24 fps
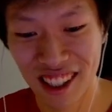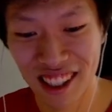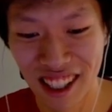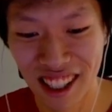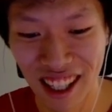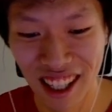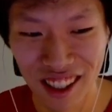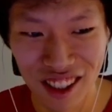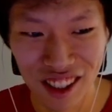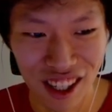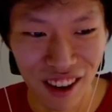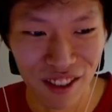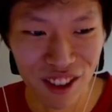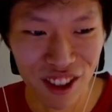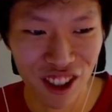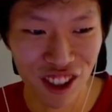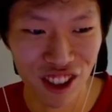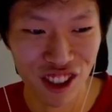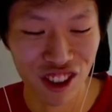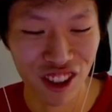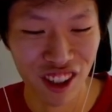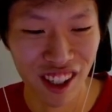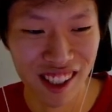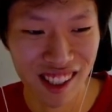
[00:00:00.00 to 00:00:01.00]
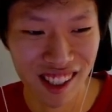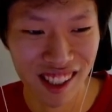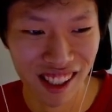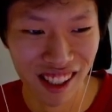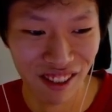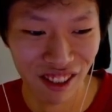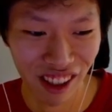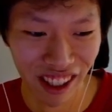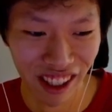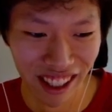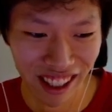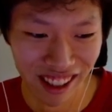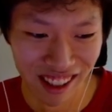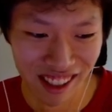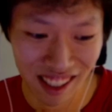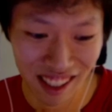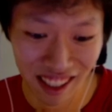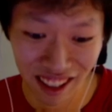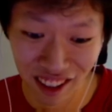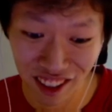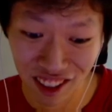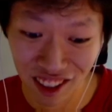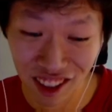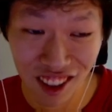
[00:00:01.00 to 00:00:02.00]
except her traits seem like
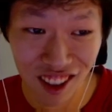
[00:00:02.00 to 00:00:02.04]
insane.